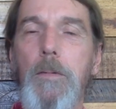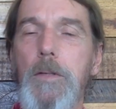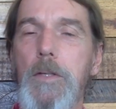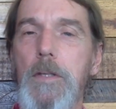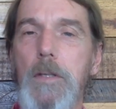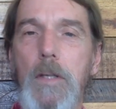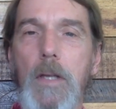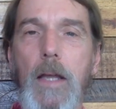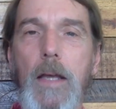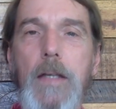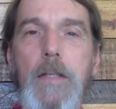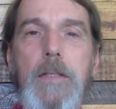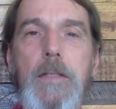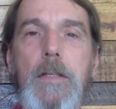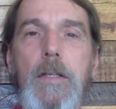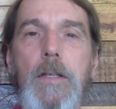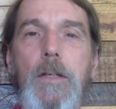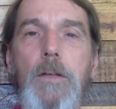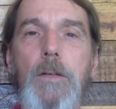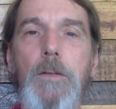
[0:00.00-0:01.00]
It's the last
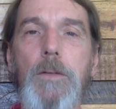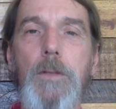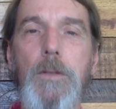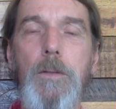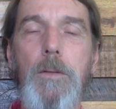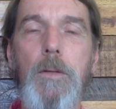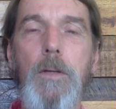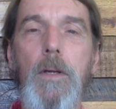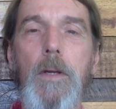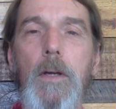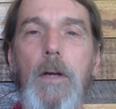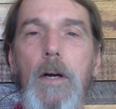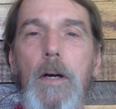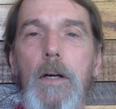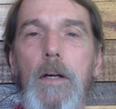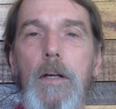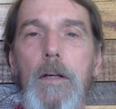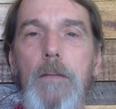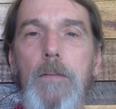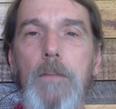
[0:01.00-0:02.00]
thing you'll do
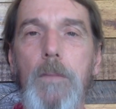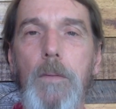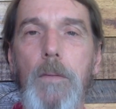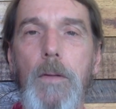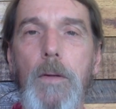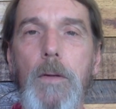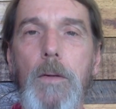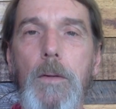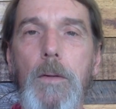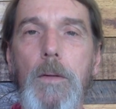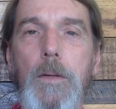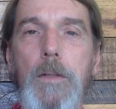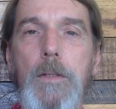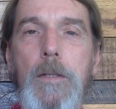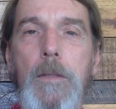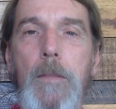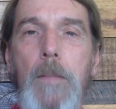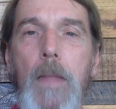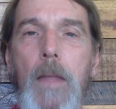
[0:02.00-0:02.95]
uh, for the course.